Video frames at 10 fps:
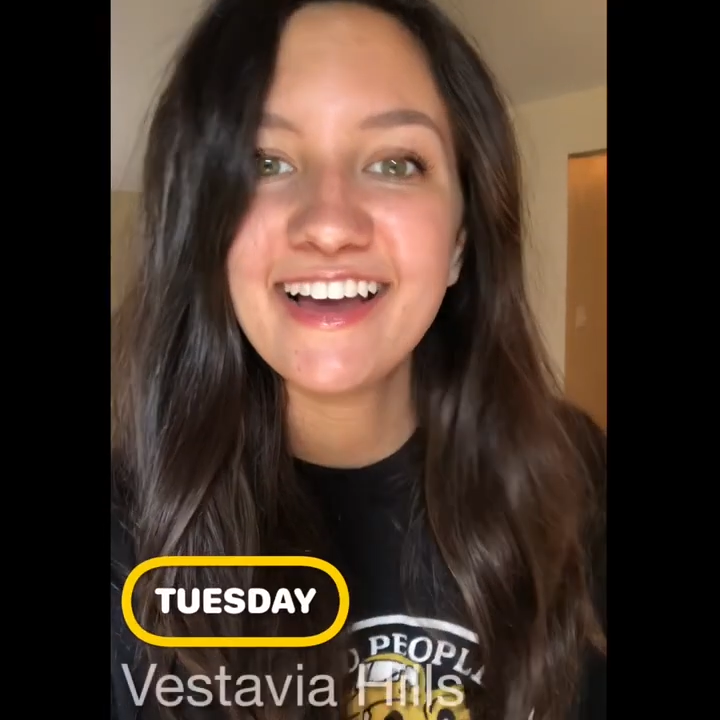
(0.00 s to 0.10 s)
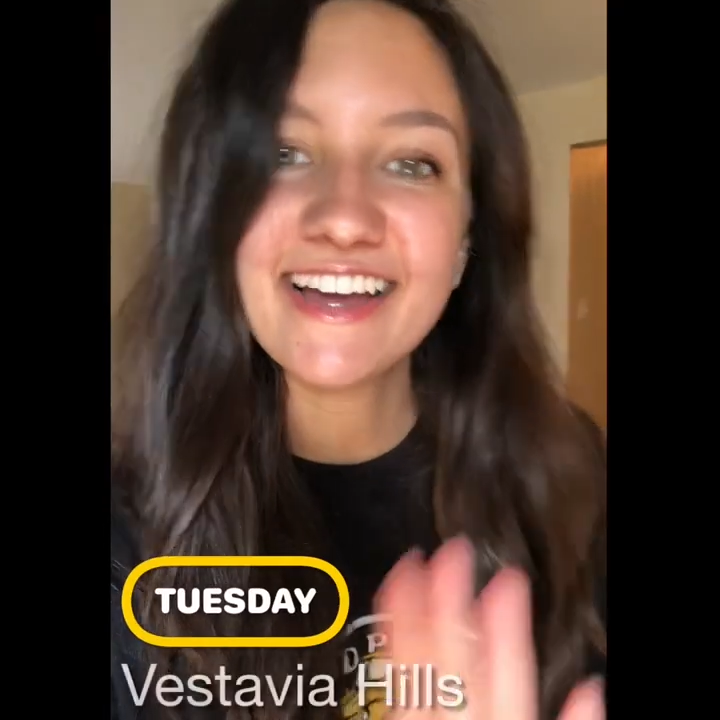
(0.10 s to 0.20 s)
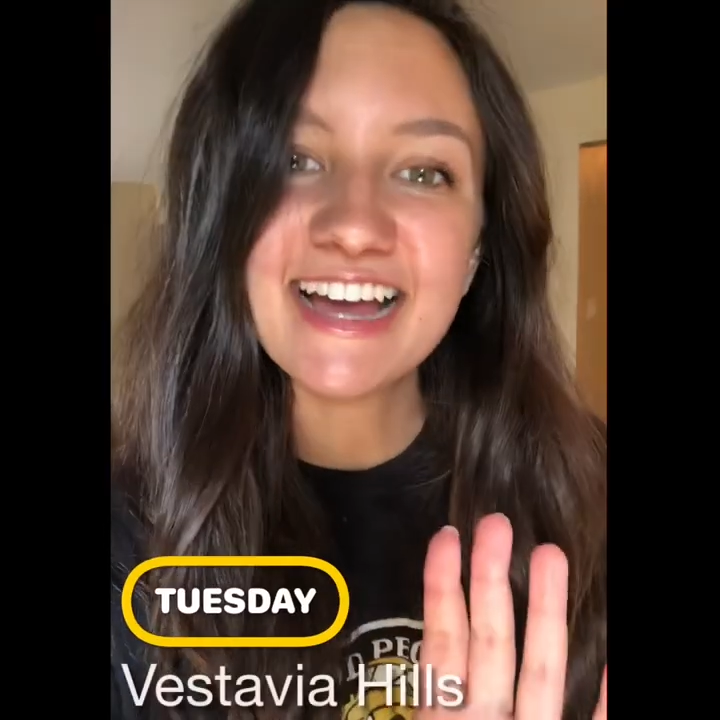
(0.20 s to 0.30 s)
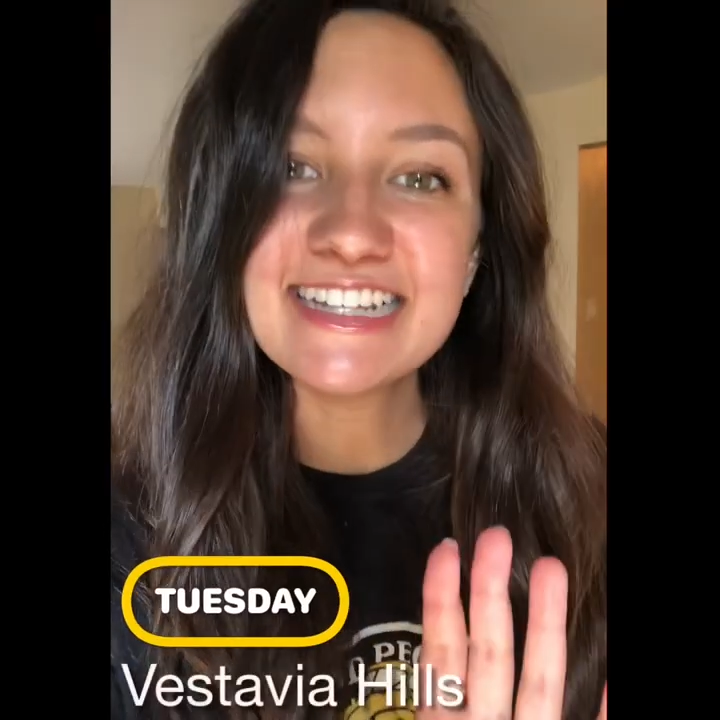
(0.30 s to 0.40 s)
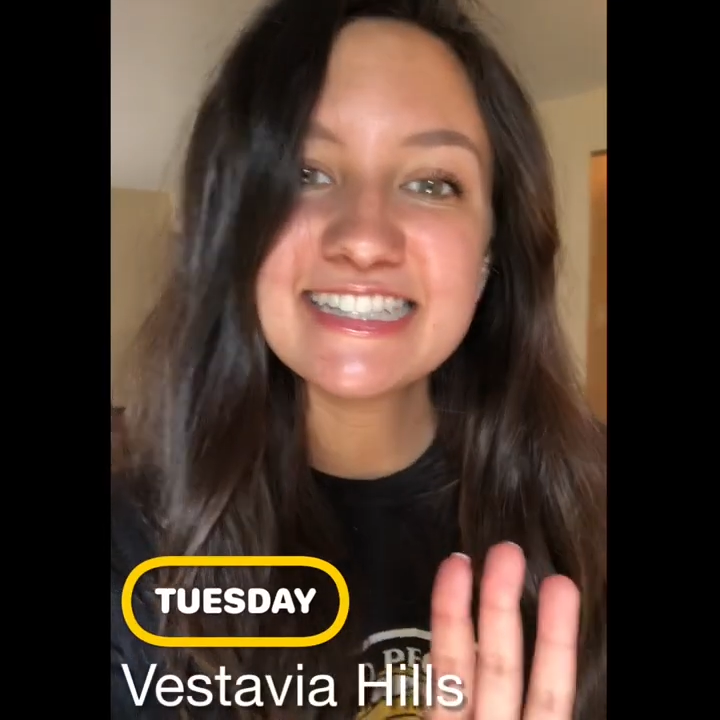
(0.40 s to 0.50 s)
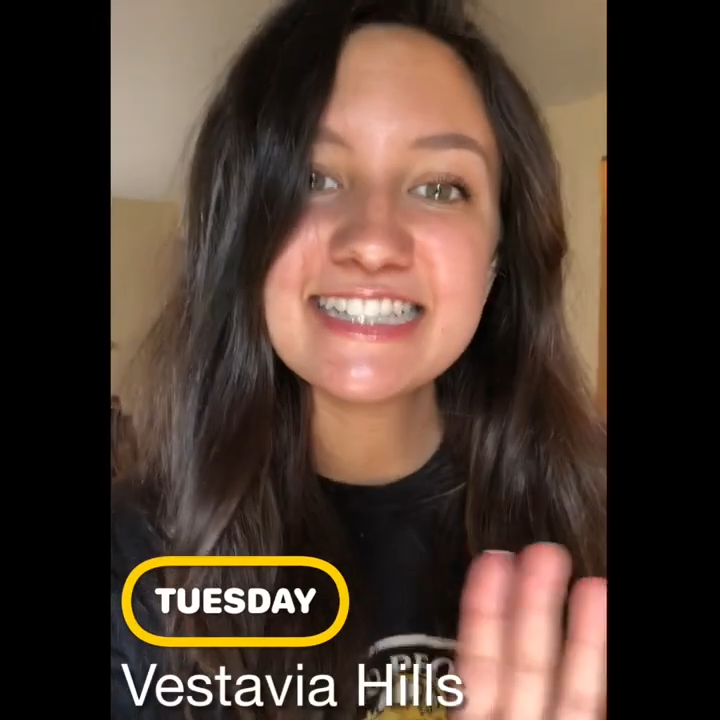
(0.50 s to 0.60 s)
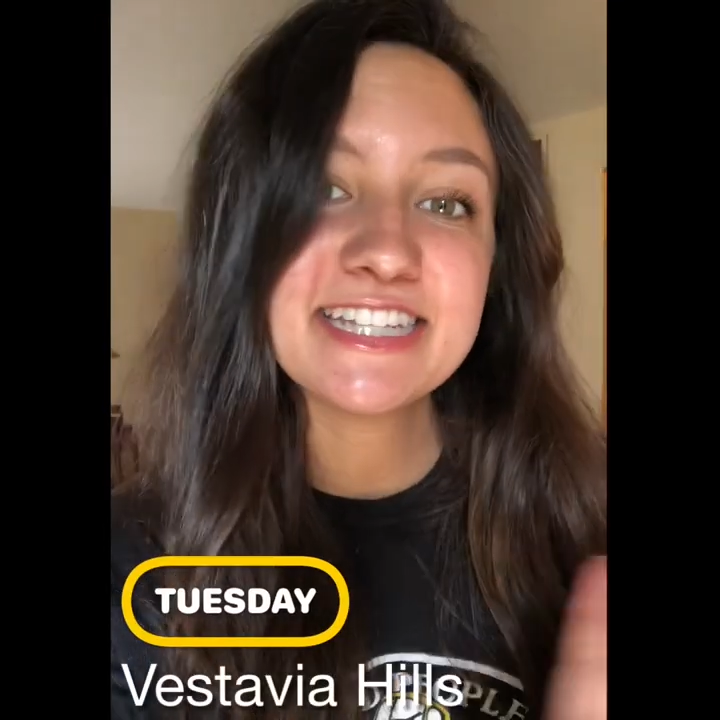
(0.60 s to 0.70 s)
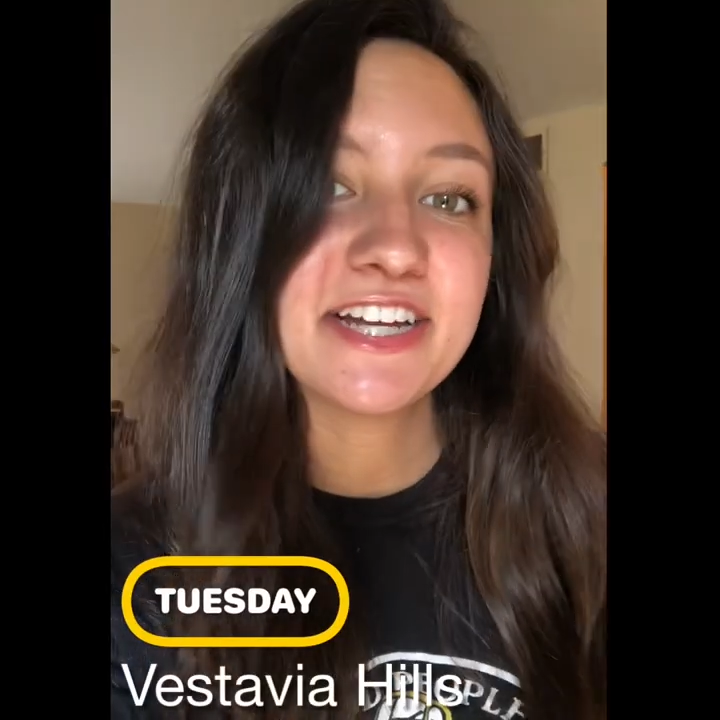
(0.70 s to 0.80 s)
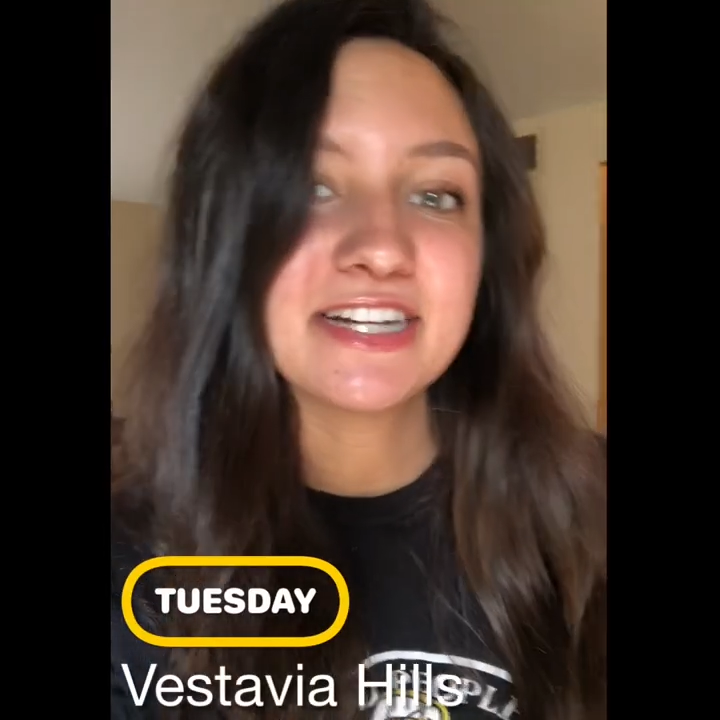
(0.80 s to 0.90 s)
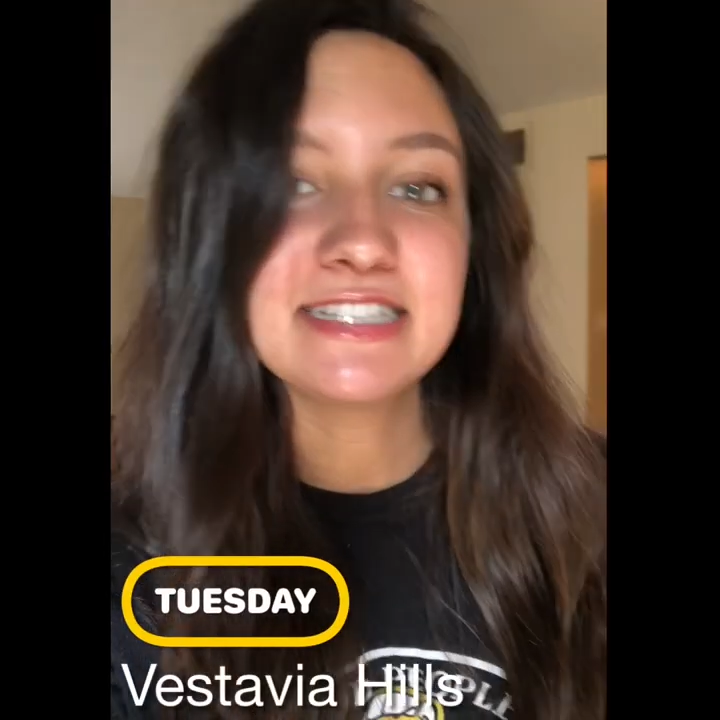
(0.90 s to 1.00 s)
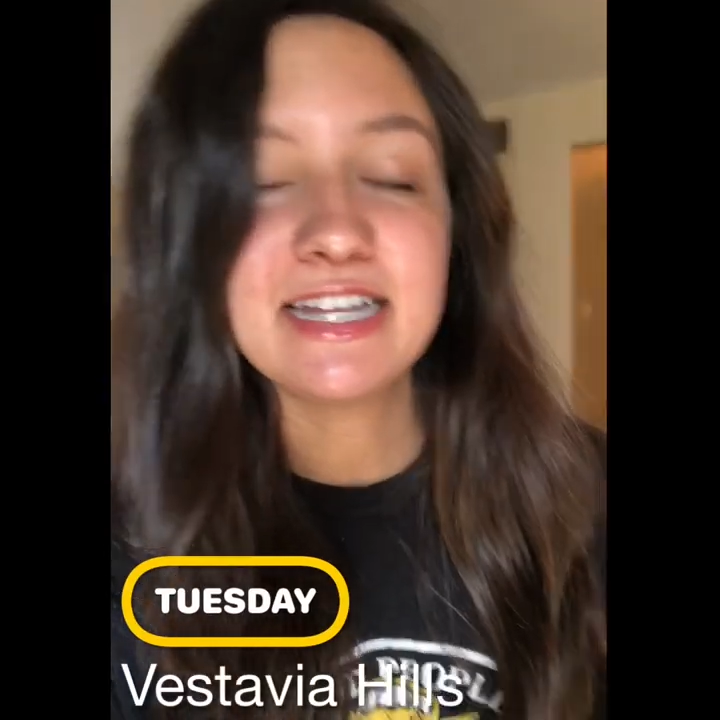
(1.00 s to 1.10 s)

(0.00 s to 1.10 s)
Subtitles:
Hi guys, it's Kiran.